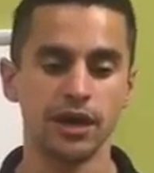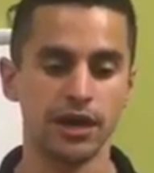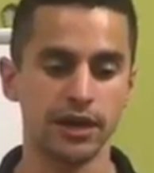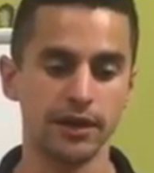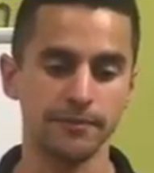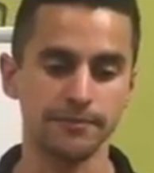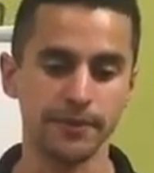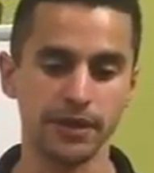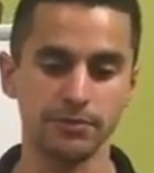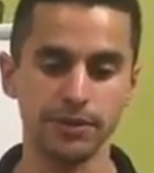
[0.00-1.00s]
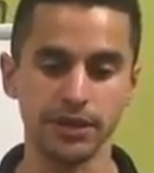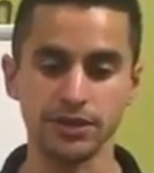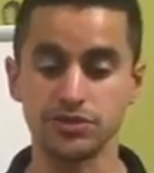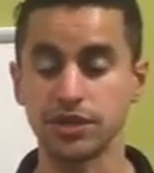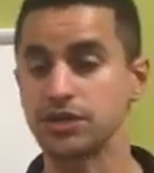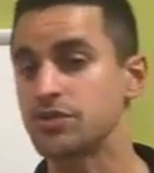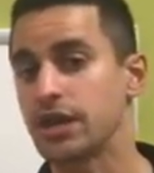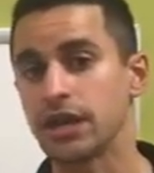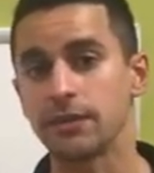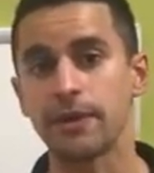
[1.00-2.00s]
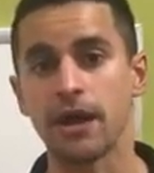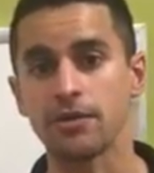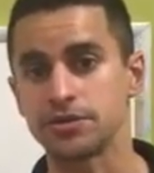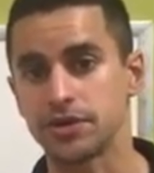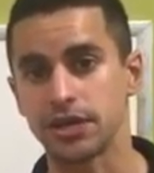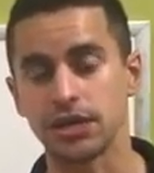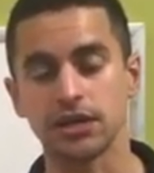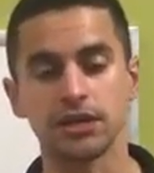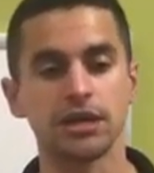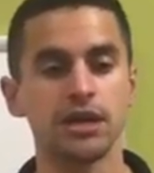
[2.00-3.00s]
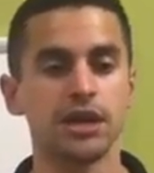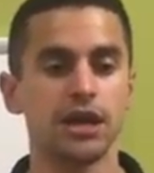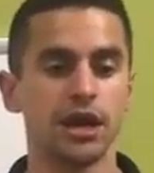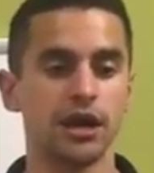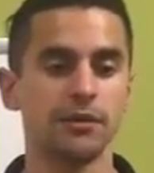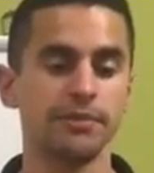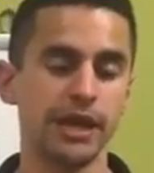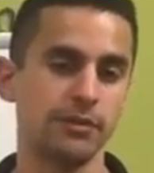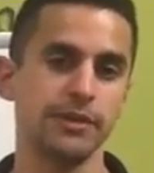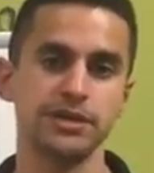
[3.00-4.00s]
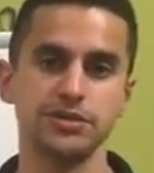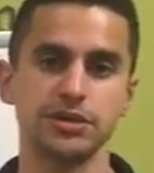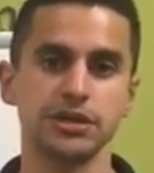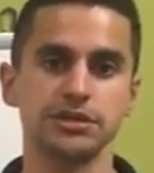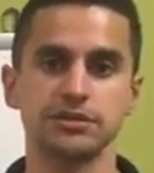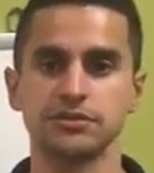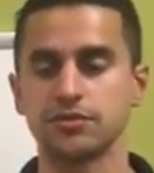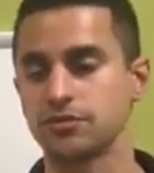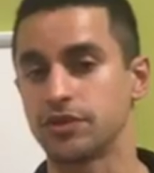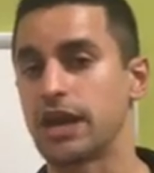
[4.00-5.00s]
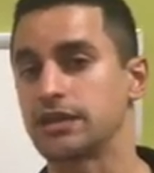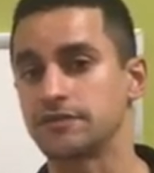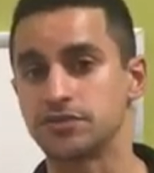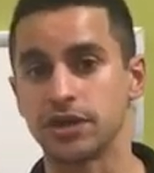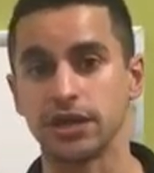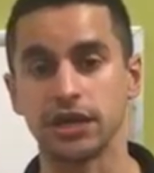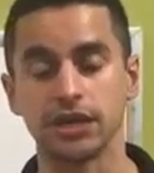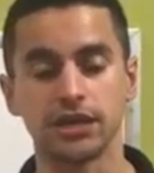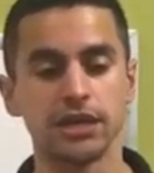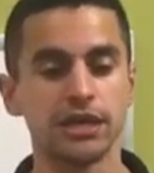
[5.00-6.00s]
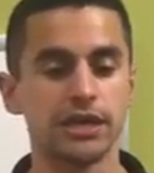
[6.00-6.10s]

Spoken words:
It could be strength training, power training, plyometrics, or reactive training,